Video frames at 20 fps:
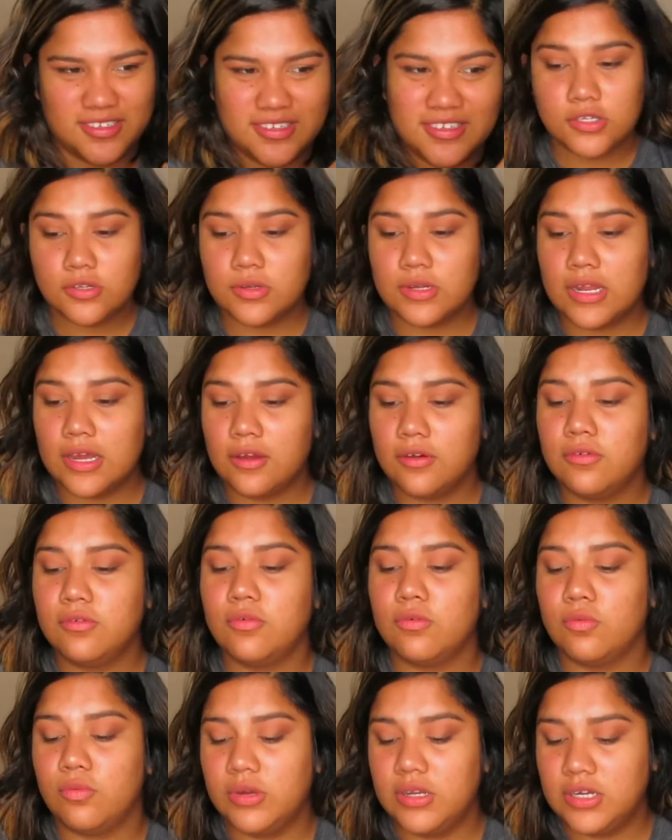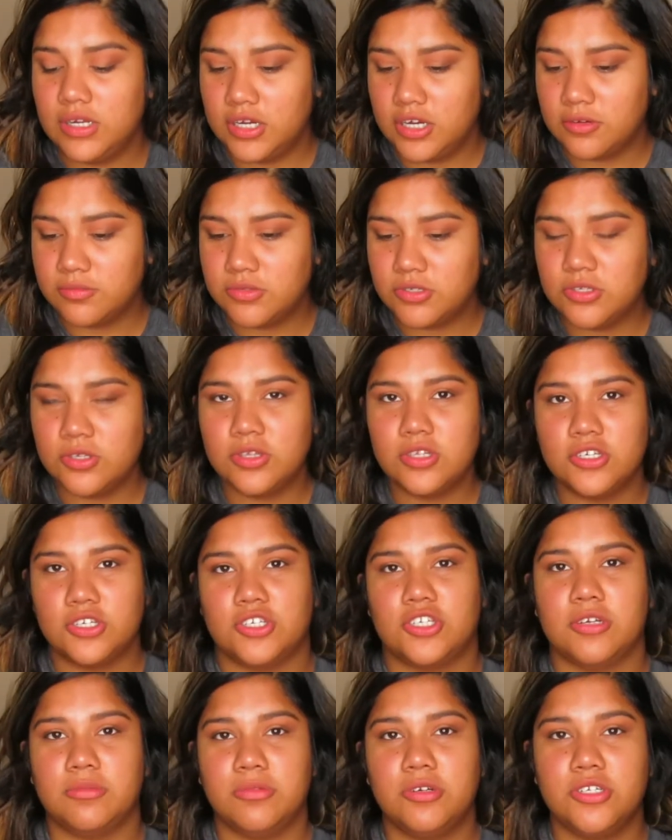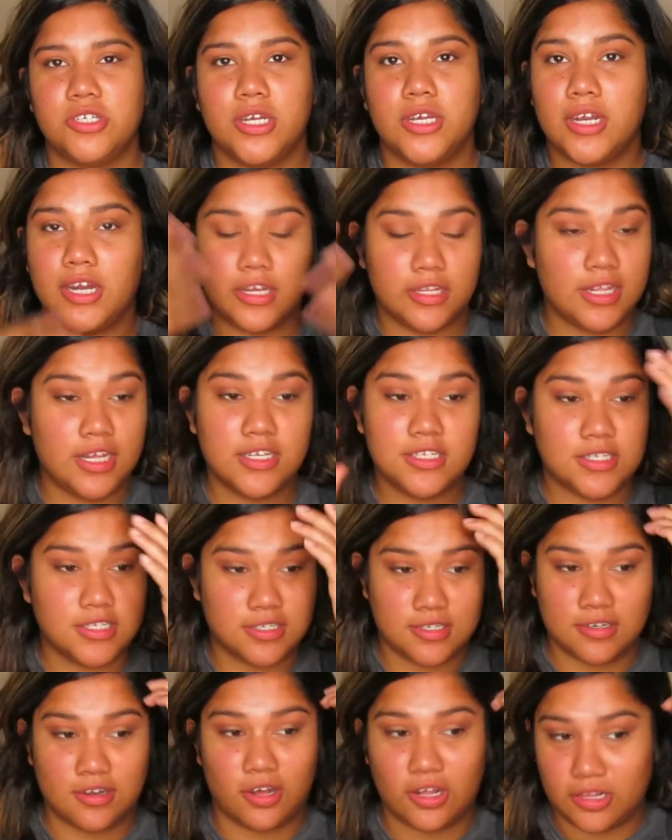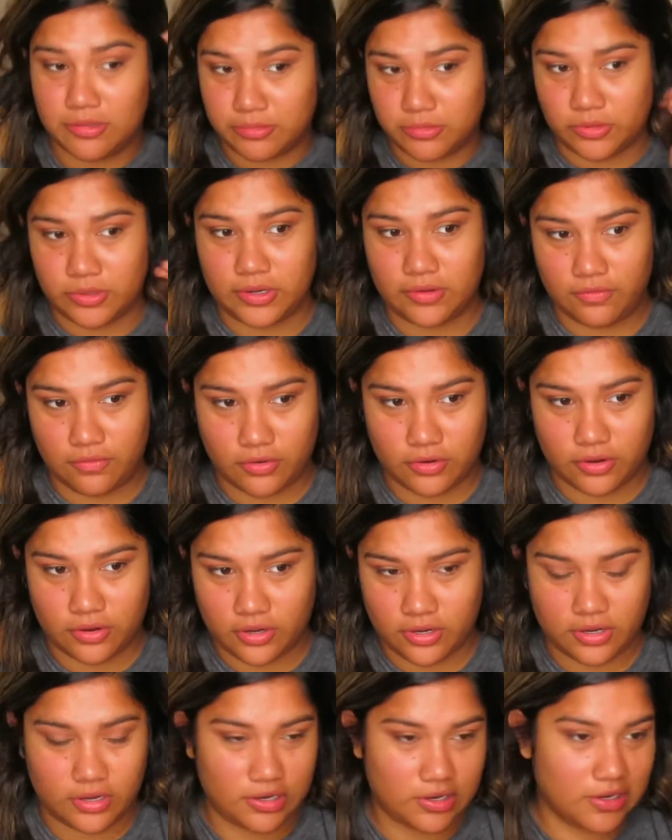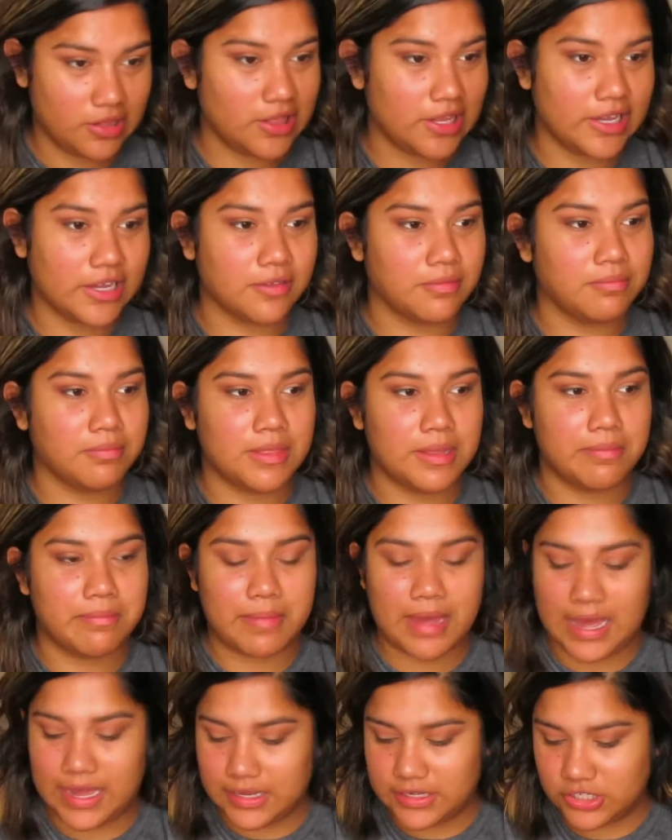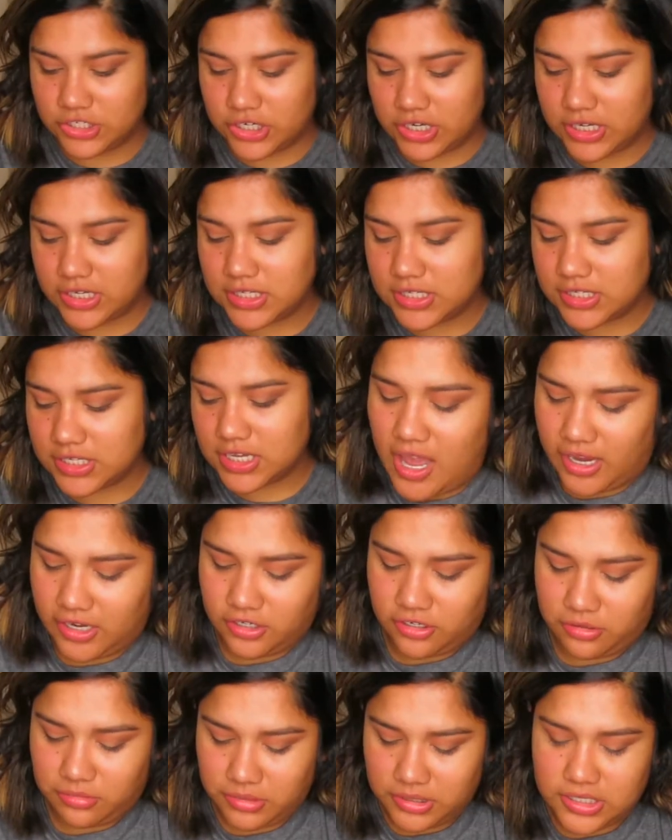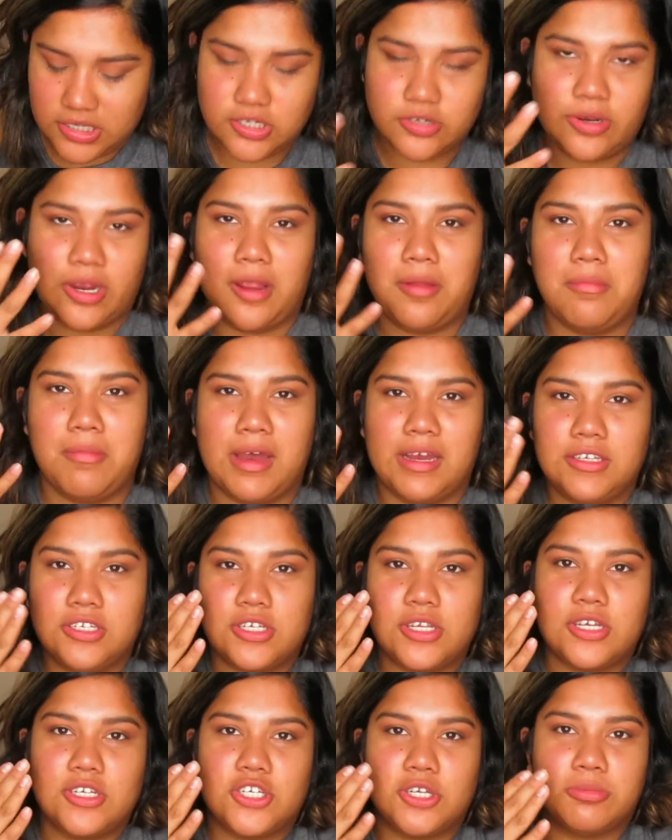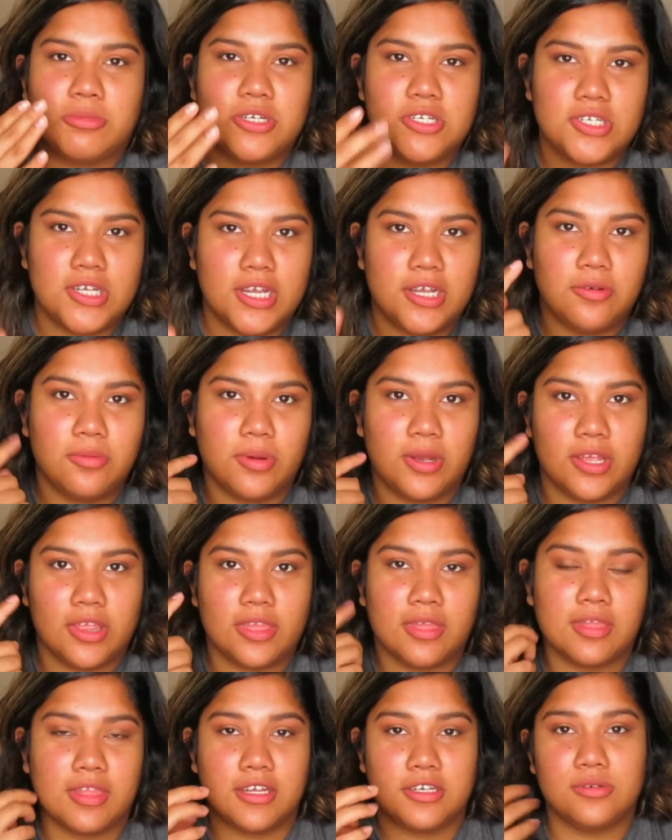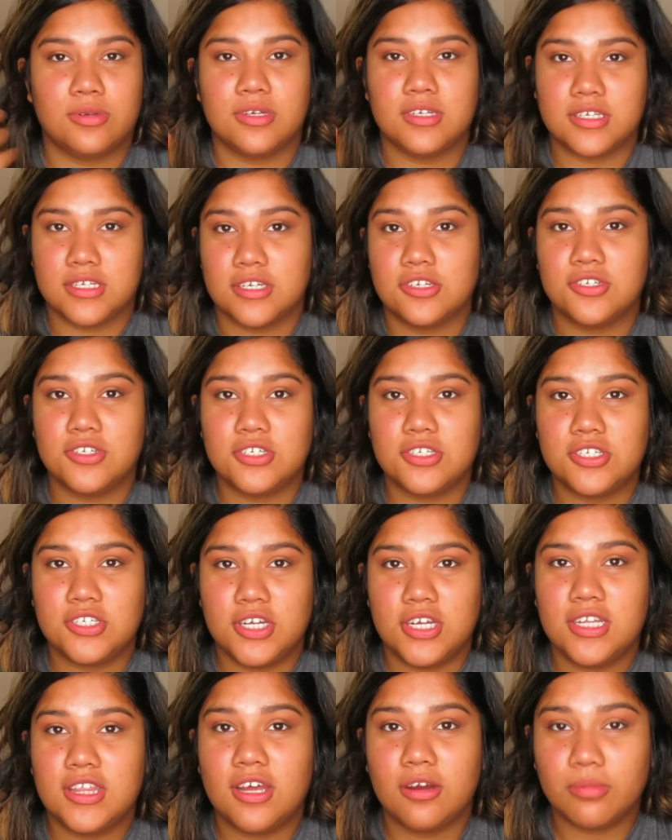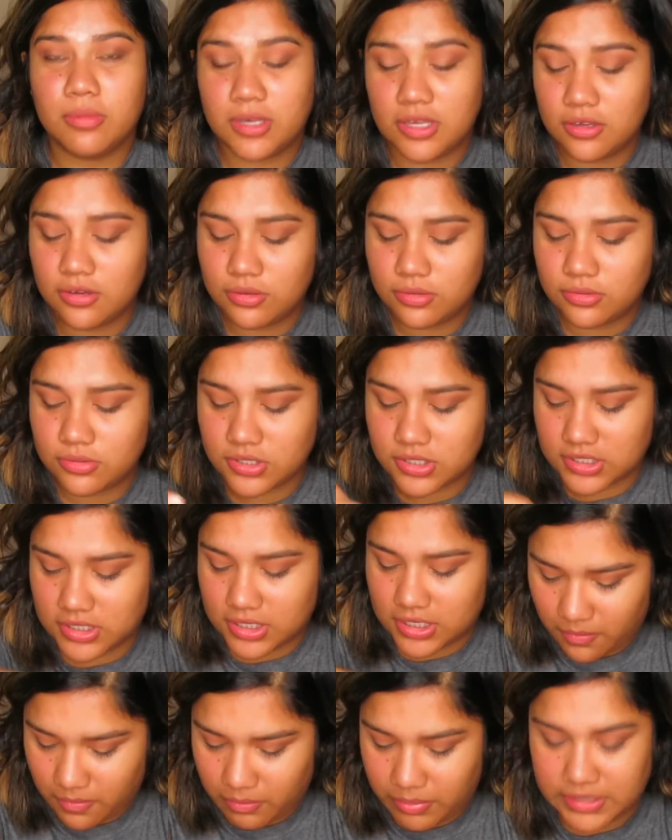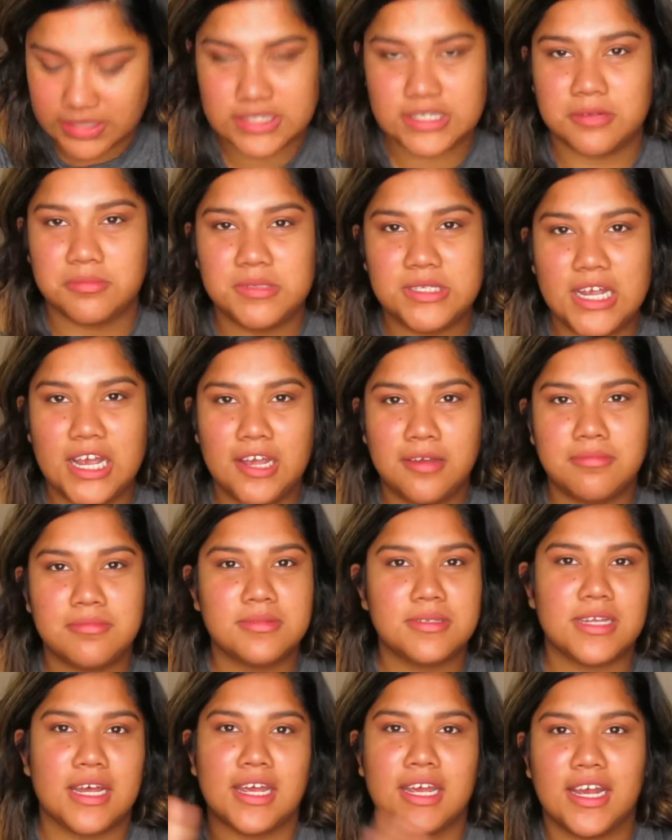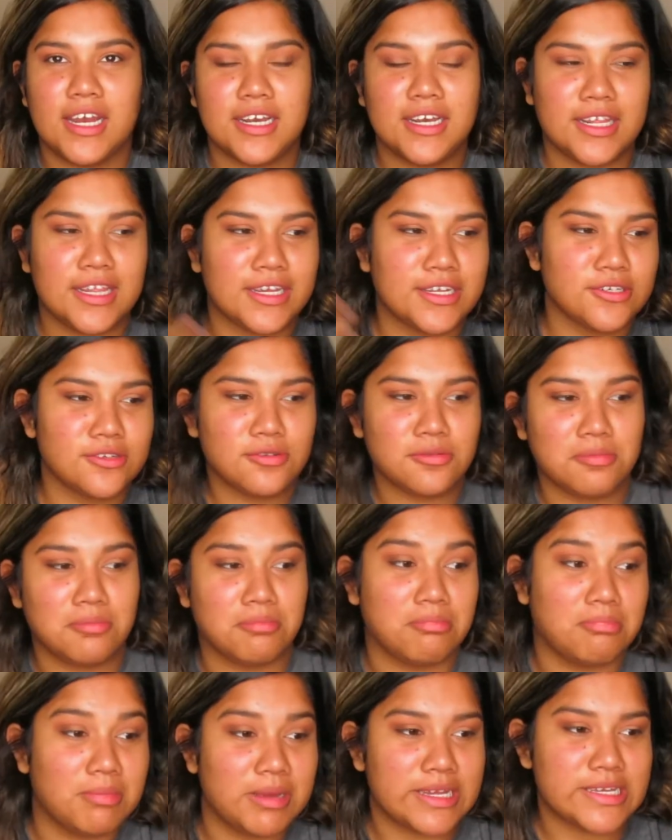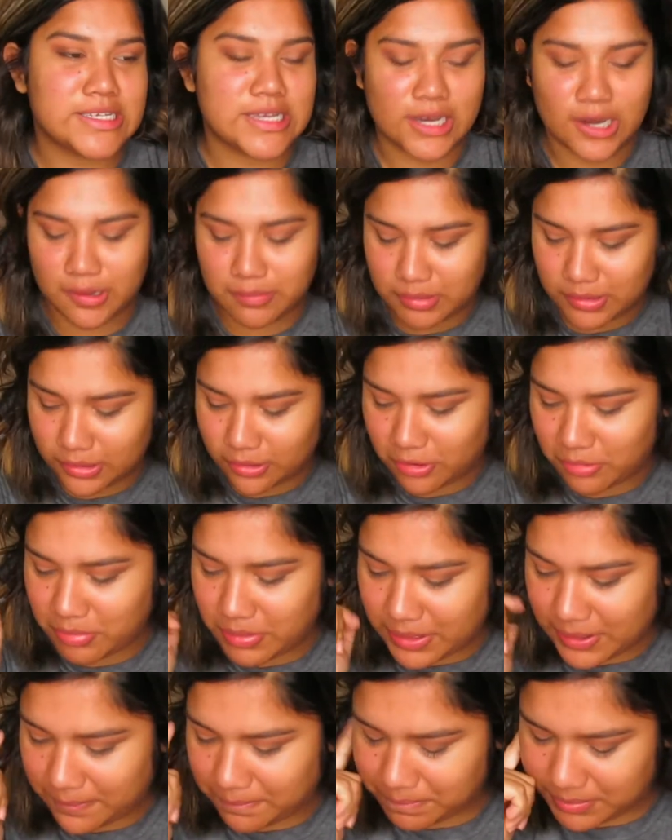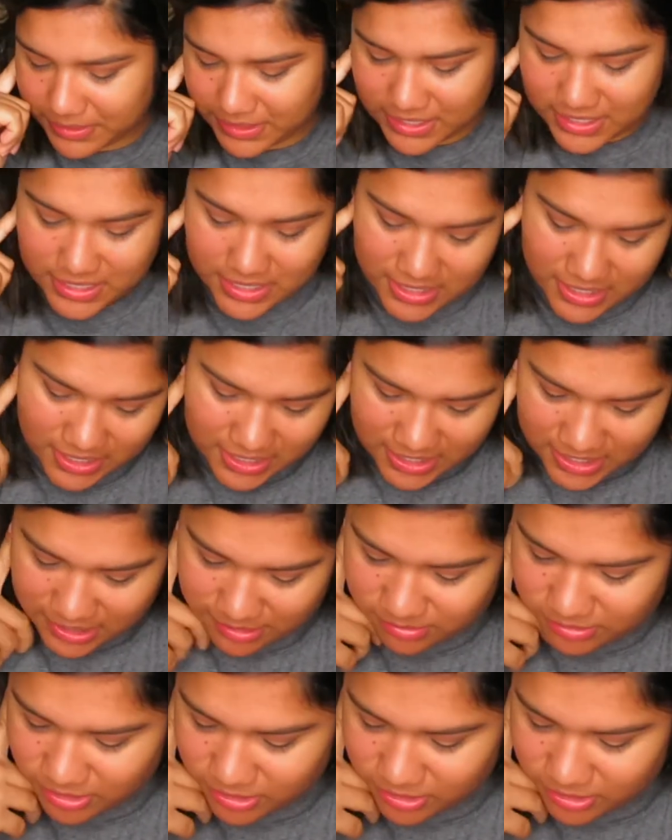So now when it comes to the shimmer shade, that's all I'm doing for like the matte shades. I normally try and match the shimmer shade with the transition shade that we used, but sometimes I kind of like to mix it up a little bit. I'm